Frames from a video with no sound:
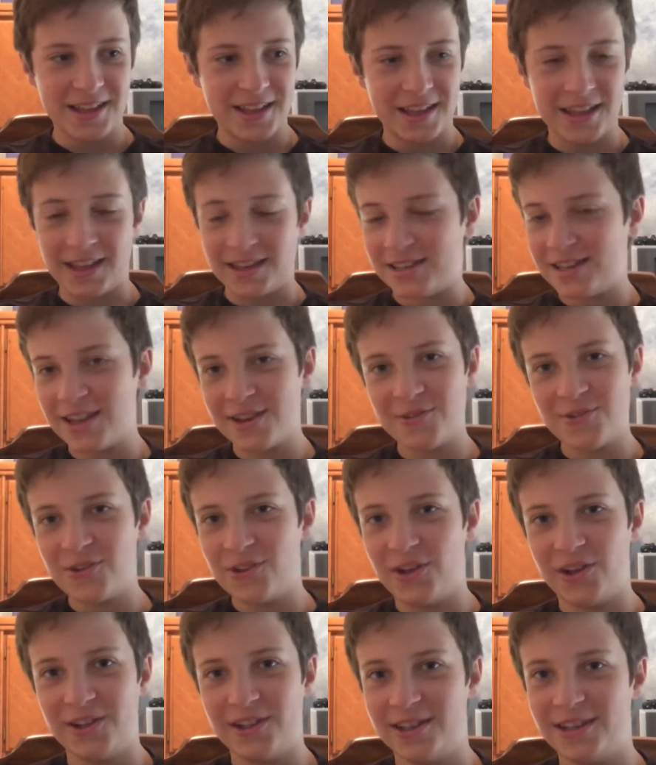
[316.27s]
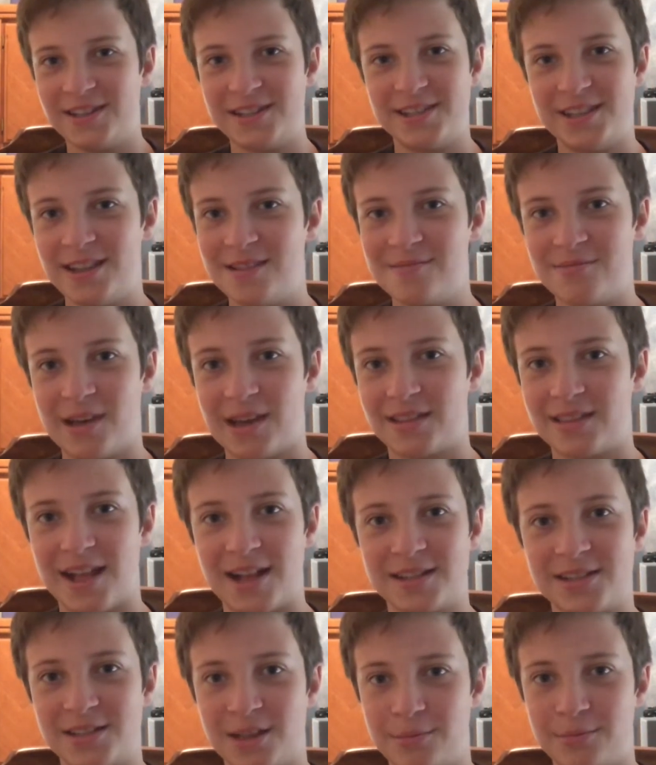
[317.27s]
It didn't really seem like
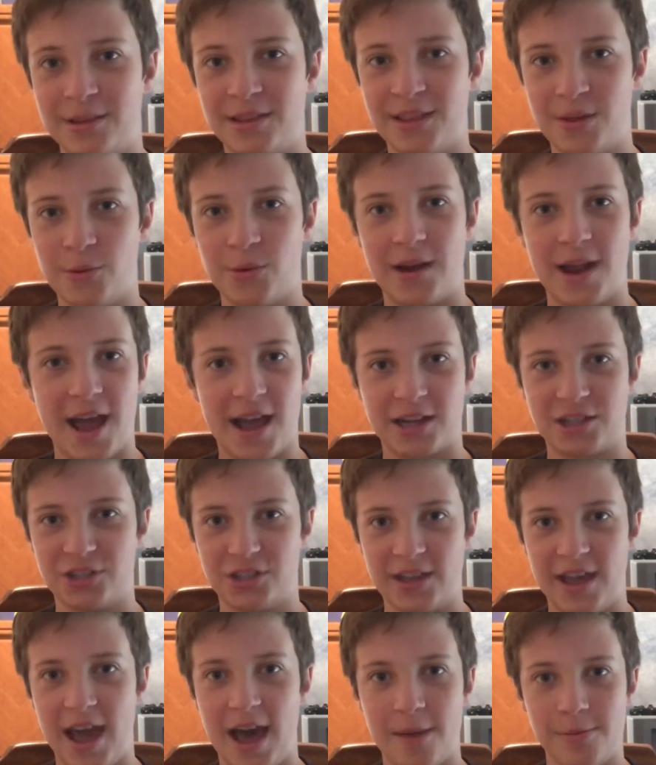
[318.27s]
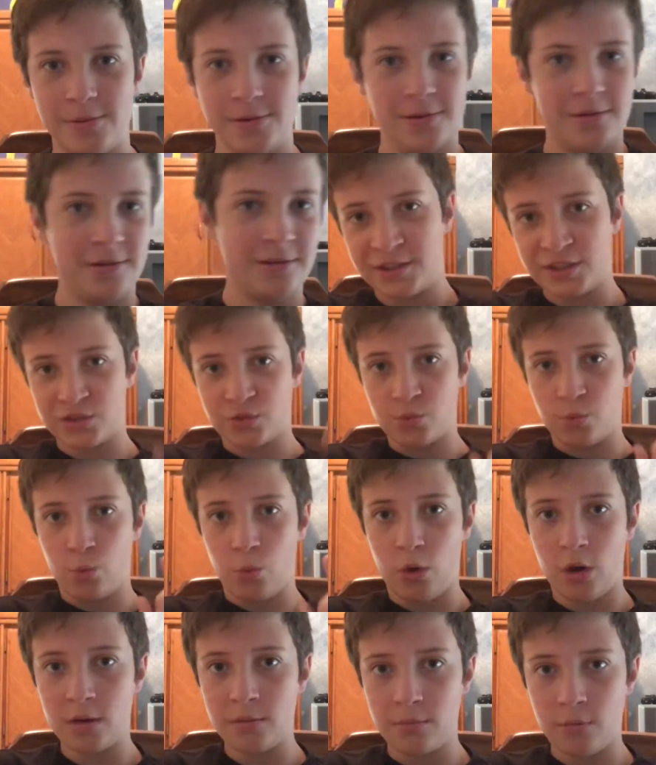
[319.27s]
that's something that would actually happen. Just
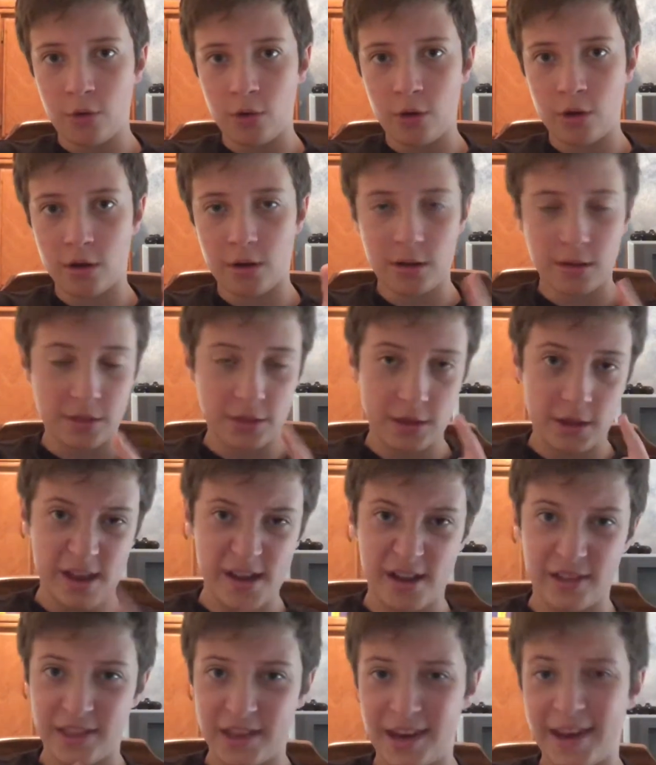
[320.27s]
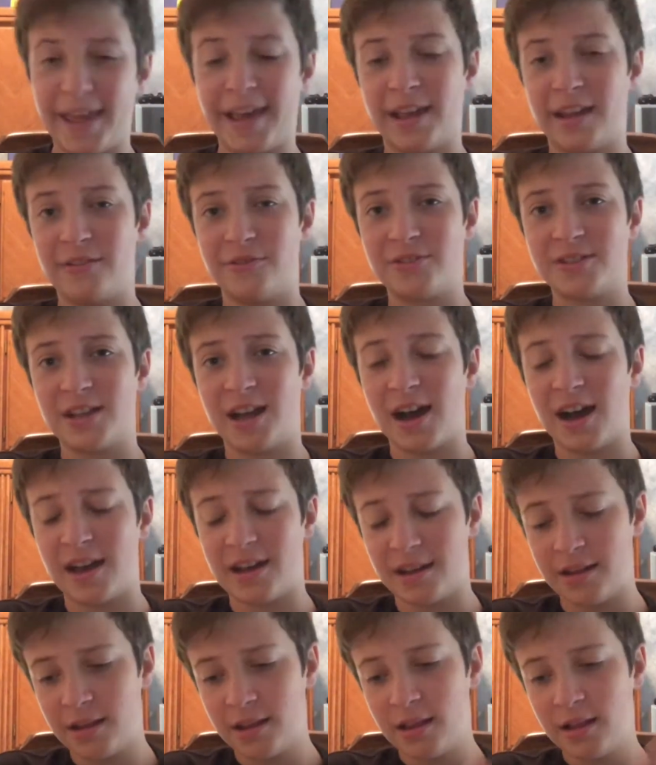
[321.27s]
one more thing on the negative
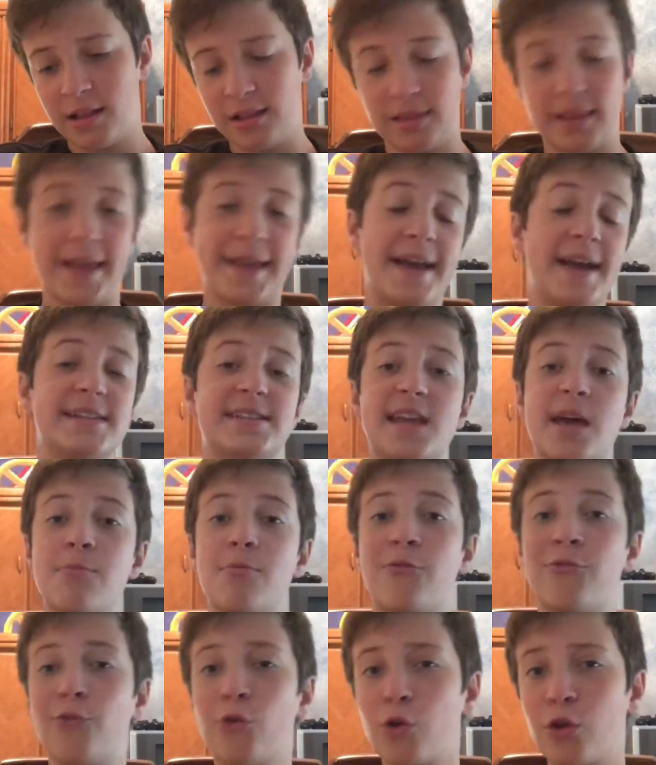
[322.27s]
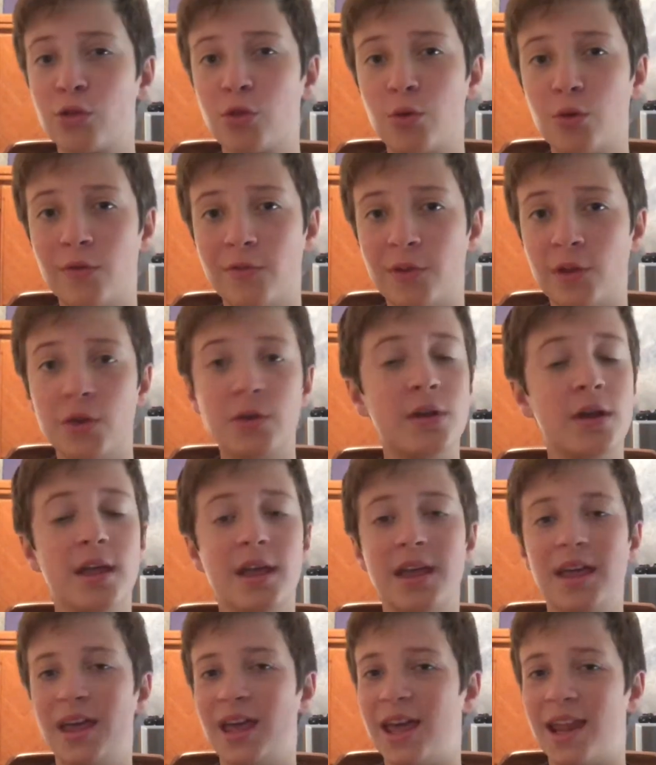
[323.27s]
side. Like I said before in the review,
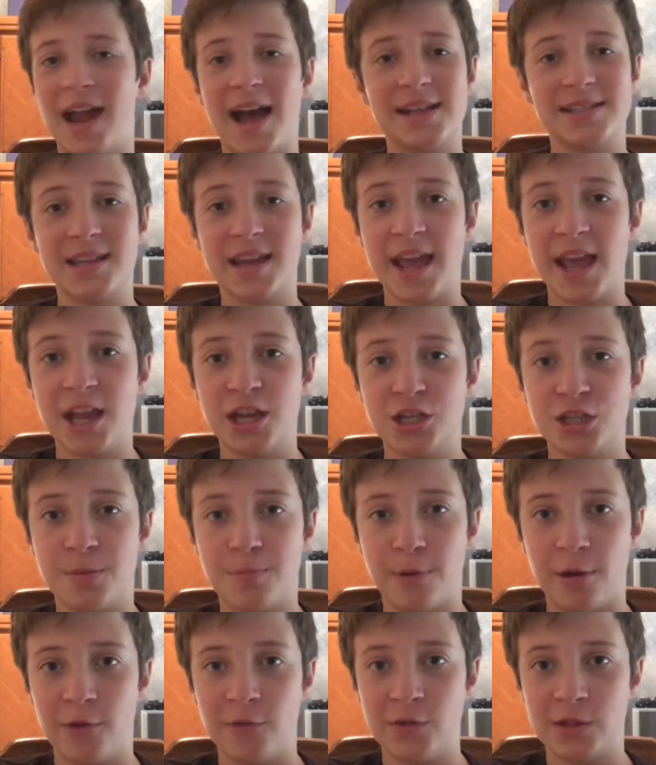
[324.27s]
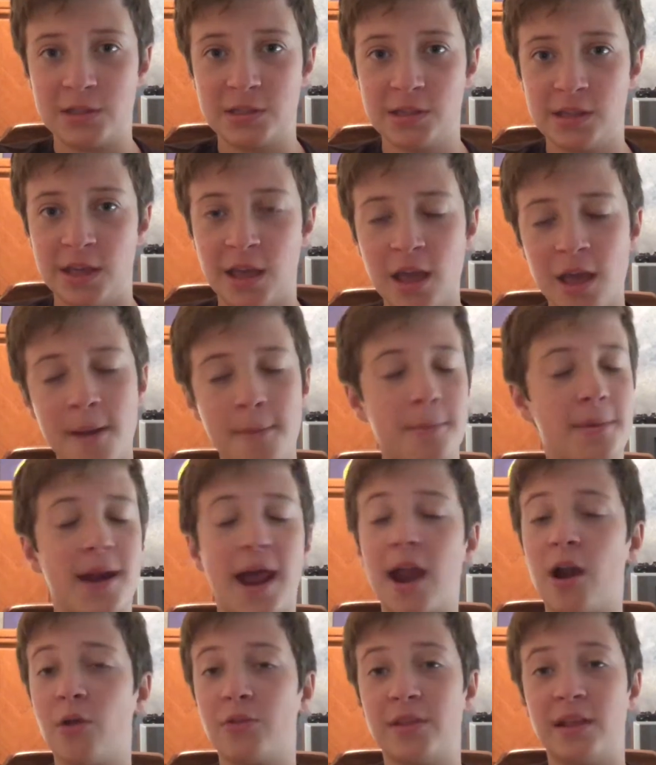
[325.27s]
it hasn't aged perfectly, but
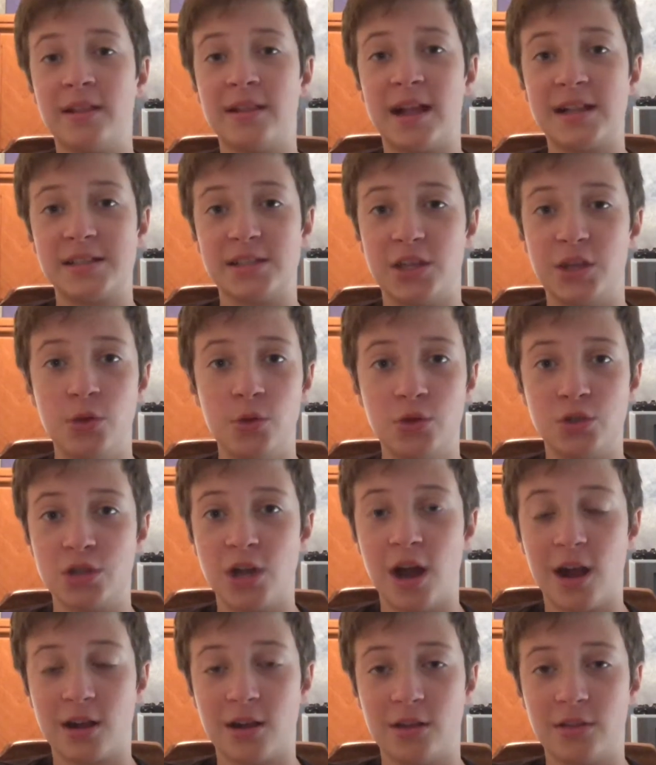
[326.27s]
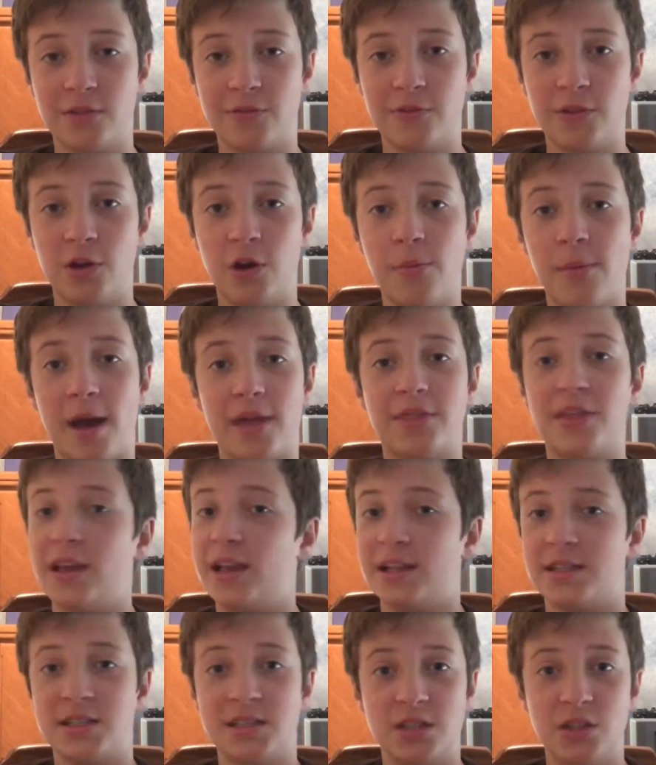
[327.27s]
I don't think that's a huge knock on the film. I
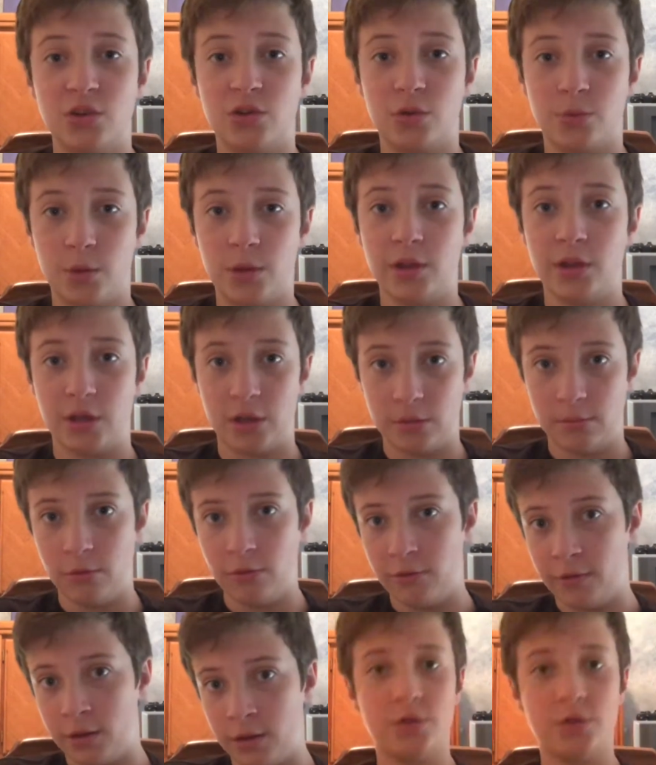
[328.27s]
think it's still a really good movie.